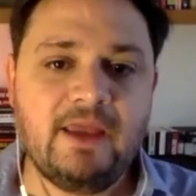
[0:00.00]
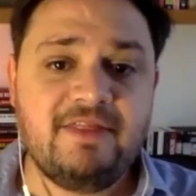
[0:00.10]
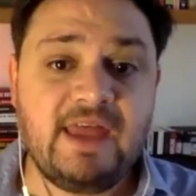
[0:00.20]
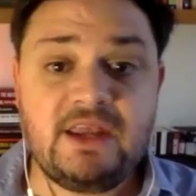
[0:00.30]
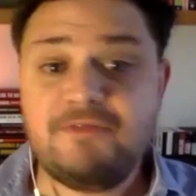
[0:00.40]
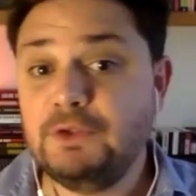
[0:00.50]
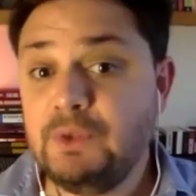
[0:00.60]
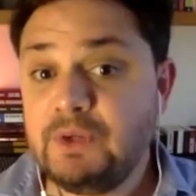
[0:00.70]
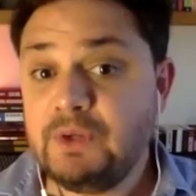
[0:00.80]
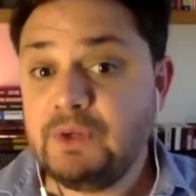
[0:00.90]
Then if you
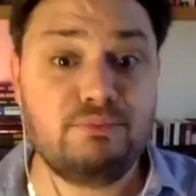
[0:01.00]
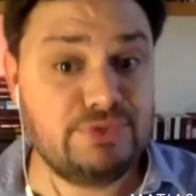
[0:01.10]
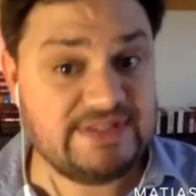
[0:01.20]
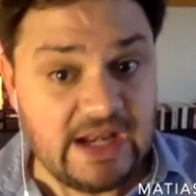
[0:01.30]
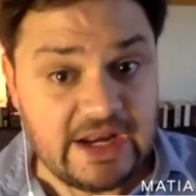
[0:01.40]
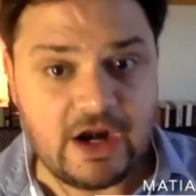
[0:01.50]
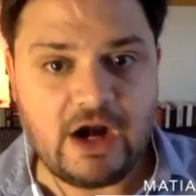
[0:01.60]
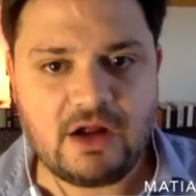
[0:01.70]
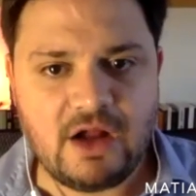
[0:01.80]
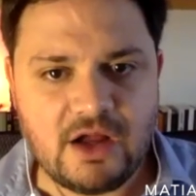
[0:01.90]
look at the Brazilian
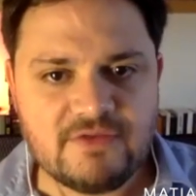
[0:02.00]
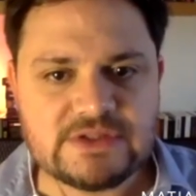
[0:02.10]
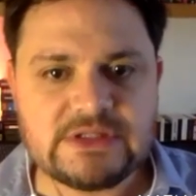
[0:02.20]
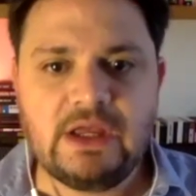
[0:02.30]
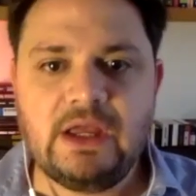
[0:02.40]
archives,